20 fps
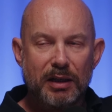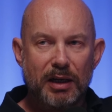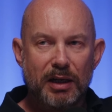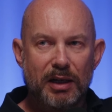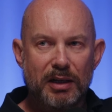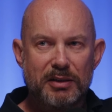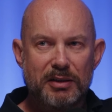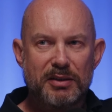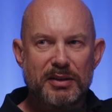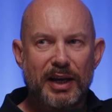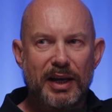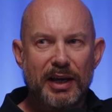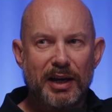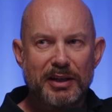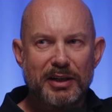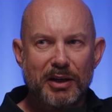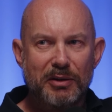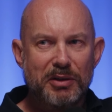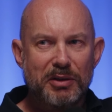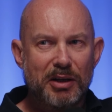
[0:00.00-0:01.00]
Hard to say.
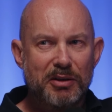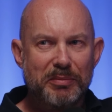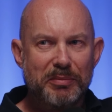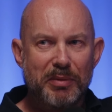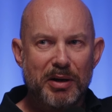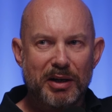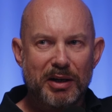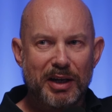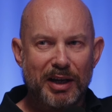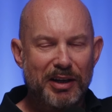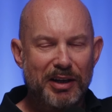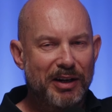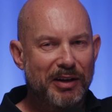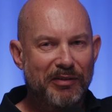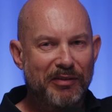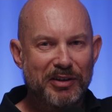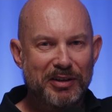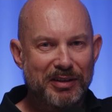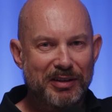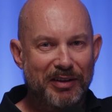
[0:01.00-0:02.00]
I don't know the market.
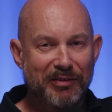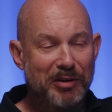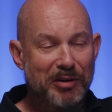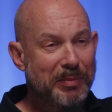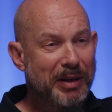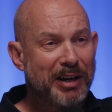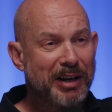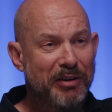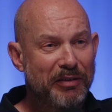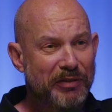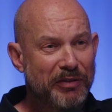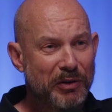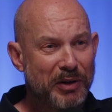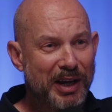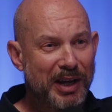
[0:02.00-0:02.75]
I've only been here a few